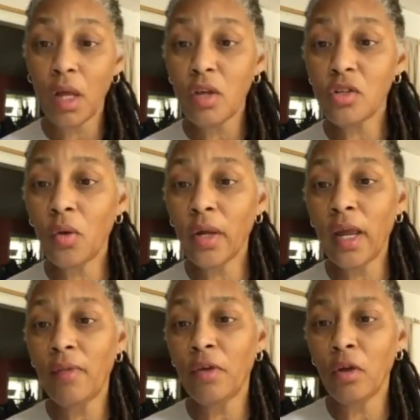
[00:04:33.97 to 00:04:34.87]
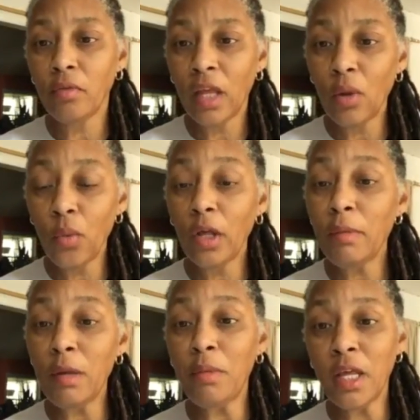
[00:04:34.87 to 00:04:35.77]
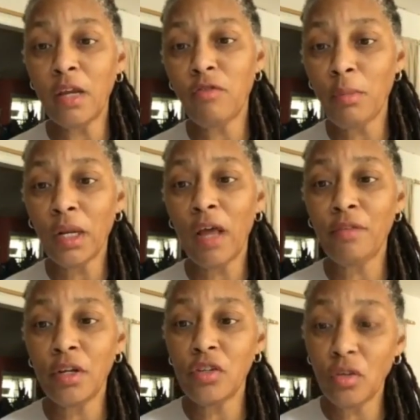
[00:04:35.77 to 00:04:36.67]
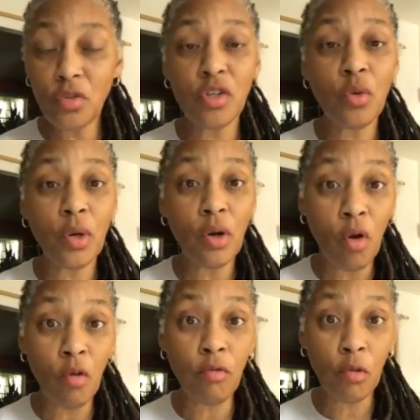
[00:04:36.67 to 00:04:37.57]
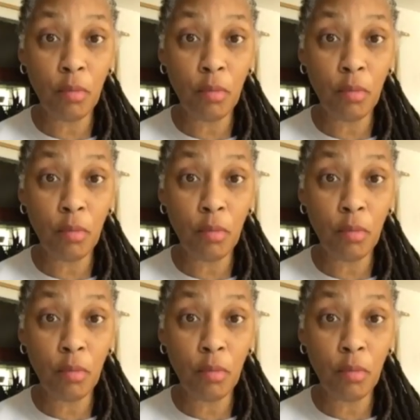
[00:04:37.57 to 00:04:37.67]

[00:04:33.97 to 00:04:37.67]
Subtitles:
So again, they will be meeting from 11 until 2 in Oval